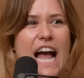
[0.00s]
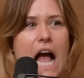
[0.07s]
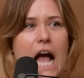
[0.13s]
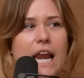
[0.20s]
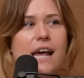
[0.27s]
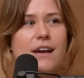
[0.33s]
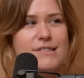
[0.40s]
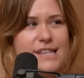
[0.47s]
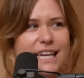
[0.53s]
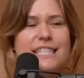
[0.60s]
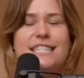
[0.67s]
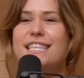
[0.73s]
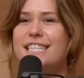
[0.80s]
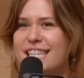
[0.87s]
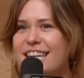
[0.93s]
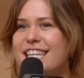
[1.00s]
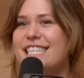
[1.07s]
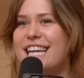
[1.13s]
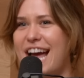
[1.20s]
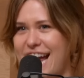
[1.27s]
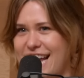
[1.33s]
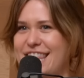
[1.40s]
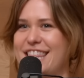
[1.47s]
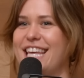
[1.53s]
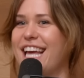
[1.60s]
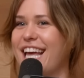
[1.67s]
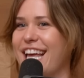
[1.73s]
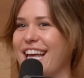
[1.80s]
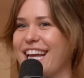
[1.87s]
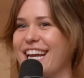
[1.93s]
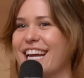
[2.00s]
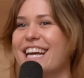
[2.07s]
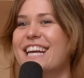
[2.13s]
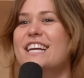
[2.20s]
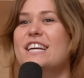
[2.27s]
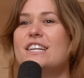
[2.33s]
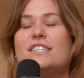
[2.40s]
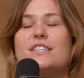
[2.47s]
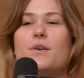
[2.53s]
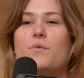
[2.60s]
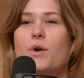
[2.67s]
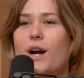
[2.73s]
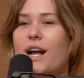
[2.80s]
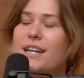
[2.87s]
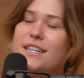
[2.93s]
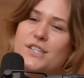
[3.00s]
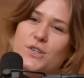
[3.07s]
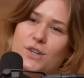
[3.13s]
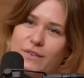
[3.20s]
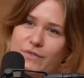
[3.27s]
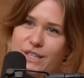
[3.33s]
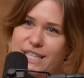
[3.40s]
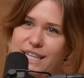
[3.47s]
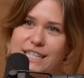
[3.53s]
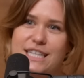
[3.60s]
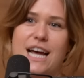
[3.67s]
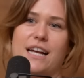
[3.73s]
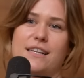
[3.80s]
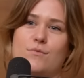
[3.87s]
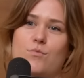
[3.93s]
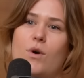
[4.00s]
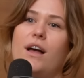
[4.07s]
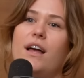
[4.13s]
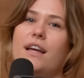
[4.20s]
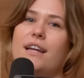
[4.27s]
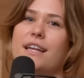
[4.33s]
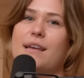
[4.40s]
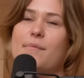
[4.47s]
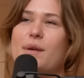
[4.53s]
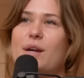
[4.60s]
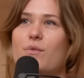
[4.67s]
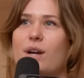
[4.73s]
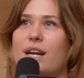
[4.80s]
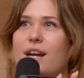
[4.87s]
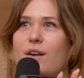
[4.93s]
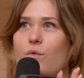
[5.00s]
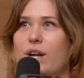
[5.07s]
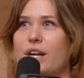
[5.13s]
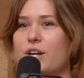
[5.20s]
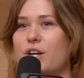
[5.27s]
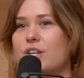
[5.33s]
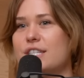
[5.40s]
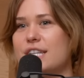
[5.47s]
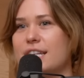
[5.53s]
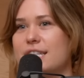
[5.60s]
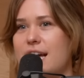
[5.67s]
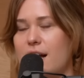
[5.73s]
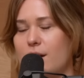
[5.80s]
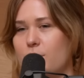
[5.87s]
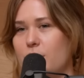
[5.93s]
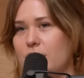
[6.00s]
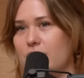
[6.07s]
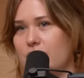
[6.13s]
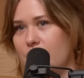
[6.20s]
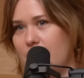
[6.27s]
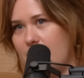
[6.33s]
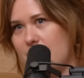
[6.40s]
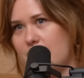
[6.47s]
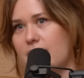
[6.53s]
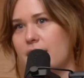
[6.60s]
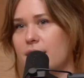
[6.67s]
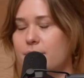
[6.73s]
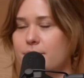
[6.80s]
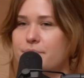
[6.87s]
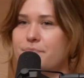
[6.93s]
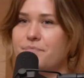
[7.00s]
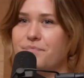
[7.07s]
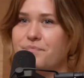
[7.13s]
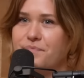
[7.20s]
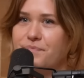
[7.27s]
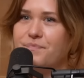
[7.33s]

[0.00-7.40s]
And I was like, it's the TikTok thing. So we're on two different TikToks. Give me a rundown of what your TikTok will look like. What